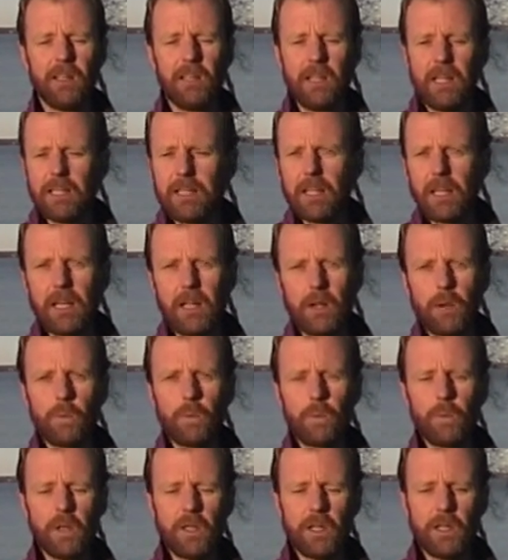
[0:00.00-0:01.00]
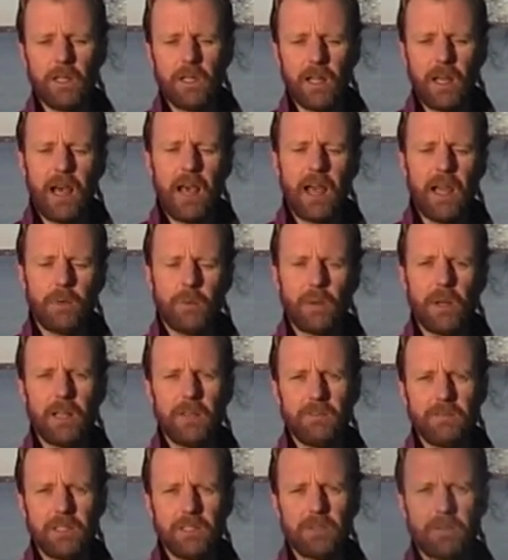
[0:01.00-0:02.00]
and getting a real high rate
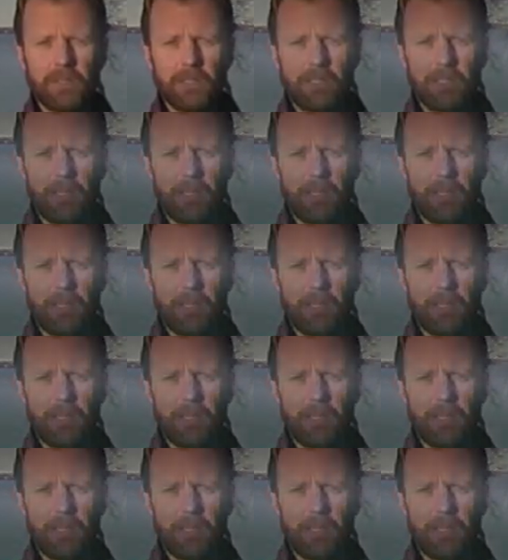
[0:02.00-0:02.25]
of interest